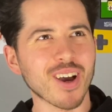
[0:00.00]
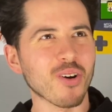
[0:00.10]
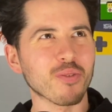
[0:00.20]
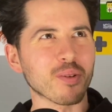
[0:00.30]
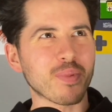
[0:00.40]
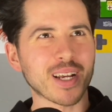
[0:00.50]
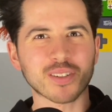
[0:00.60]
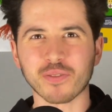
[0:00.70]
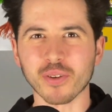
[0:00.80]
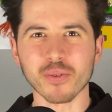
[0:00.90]
Over the past
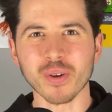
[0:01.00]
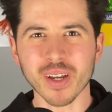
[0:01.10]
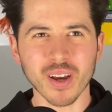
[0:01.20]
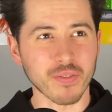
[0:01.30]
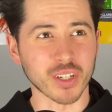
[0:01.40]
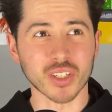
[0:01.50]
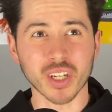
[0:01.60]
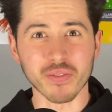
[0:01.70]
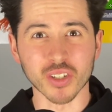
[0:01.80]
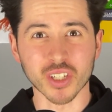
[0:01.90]
few, I think
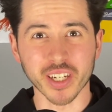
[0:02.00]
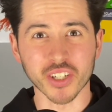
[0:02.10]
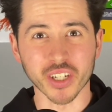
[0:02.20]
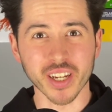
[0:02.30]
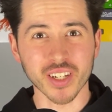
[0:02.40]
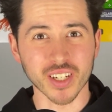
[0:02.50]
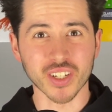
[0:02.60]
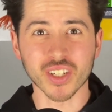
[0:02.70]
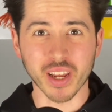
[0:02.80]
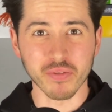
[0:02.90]
seven, six years, there's
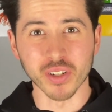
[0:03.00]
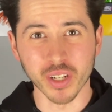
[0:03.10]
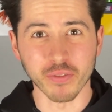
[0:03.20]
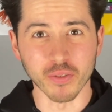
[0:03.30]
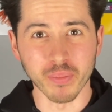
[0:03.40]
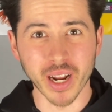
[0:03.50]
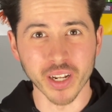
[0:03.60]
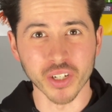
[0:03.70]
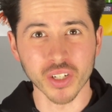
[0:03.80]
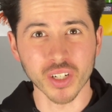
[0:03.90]
seven different
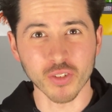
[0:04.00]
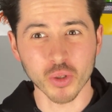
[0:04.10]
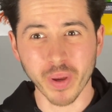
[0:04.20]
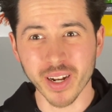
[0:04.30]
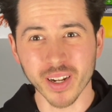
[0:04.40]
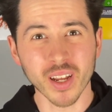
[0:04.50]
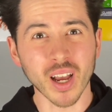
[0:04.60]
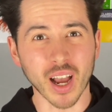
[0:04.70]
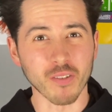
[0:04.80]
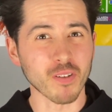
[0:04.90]
managers. They've spent
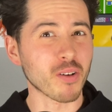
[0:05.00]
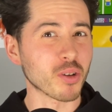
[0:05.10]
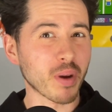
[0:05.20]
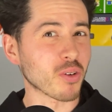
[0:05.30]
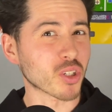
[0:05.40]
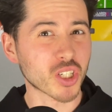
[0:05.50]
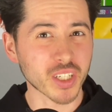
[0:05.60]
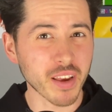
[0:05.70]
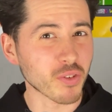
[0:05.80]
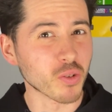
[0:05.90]
around about
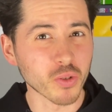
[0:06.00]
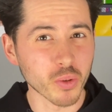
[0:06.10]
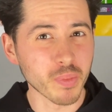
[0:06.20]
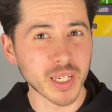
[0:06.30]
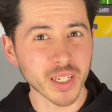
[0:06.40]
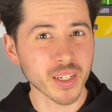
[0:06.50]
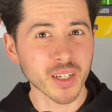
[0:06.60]
700 million,